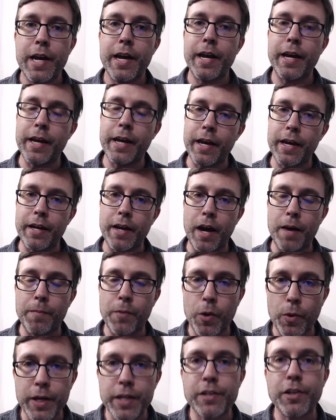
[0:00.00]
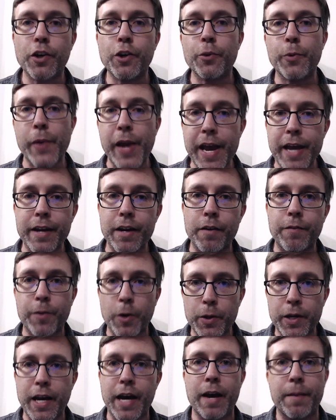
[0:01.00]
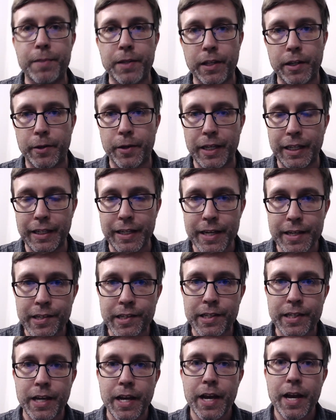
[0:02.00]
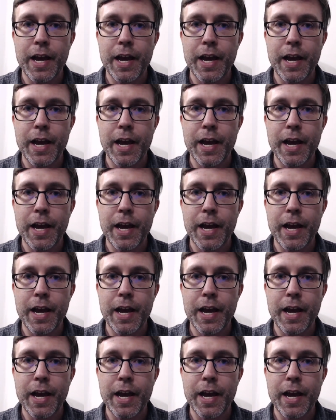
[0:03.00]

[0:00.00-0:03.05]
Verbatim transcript: and i'm going to create a vocabulary list